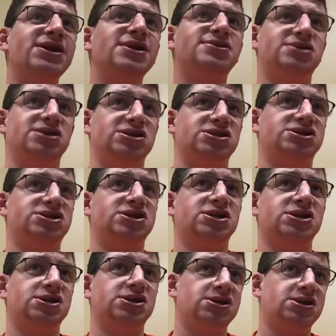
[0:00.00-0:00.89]

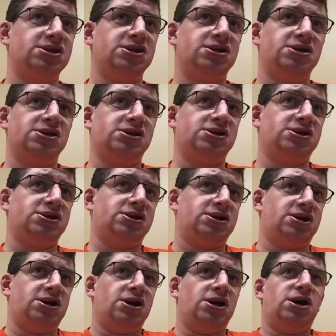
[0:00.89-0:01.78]
So it's
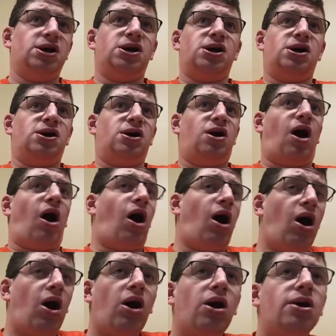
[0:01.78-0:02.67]

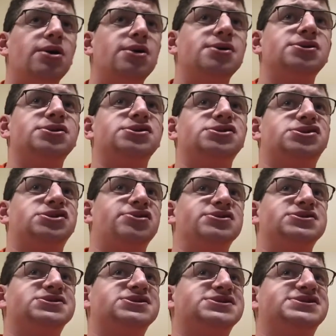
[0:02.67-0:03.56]
16-6
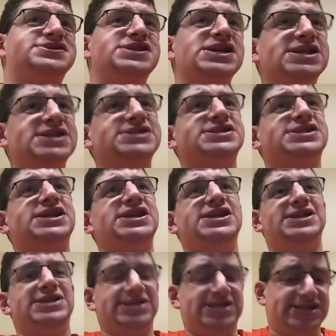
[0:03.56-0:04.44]
New England.
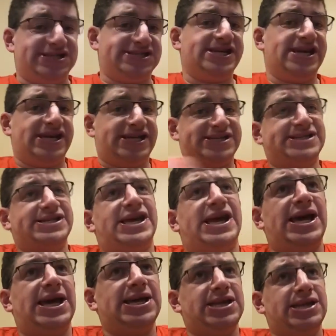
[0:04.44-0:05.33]
10 plays,
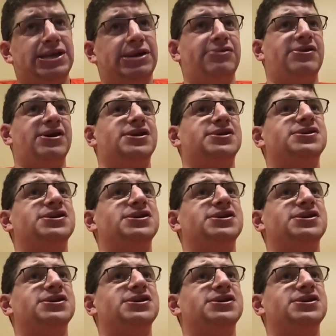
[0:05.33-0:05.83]
75